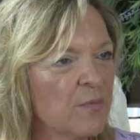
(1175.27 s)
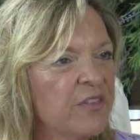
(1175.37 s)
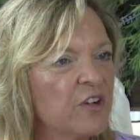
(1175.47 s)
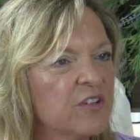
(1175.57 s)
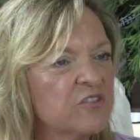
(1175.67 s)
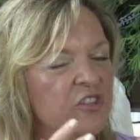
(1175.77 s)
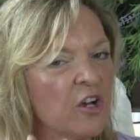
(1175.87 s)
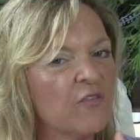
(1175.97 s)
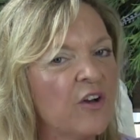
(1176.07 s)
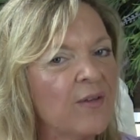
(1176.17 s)
So when
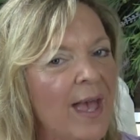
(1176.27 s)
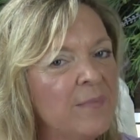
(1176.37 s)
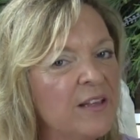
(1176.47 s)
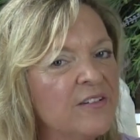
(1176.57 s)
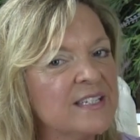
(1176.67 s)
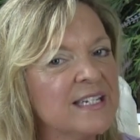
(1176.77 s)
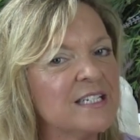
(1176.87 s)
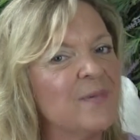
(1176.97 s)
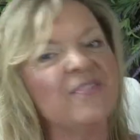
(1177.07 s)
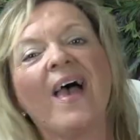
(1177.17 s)
their vocabularies
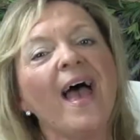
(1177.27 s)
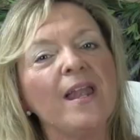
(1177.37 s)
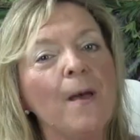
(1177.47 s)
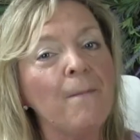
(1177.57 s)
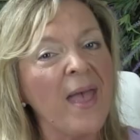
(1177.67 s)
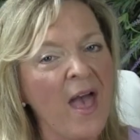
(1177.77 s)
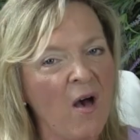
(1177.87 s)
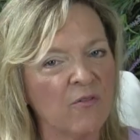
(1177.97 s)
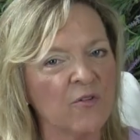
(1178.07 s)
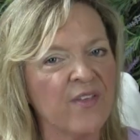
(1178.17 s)
get to be that
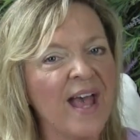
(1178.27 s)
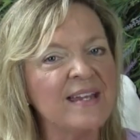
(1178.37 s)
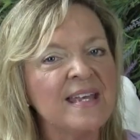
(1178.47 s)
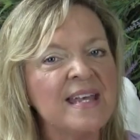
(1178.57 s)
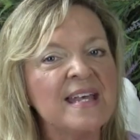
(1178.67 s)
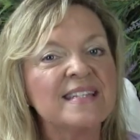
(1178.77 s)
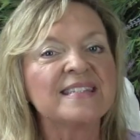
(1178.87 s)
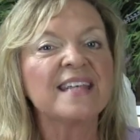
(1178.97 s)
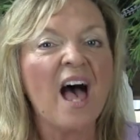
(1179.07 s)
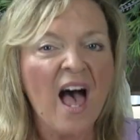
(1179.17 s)
amount or that
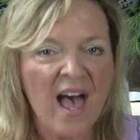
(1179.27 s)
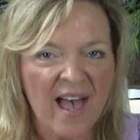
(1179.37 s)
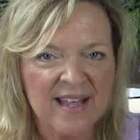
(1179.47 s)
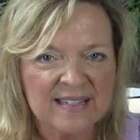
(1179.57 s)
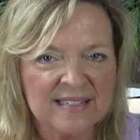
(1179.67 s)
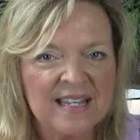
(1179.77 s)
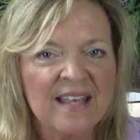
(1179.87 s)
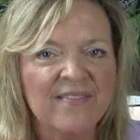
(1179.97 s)
size,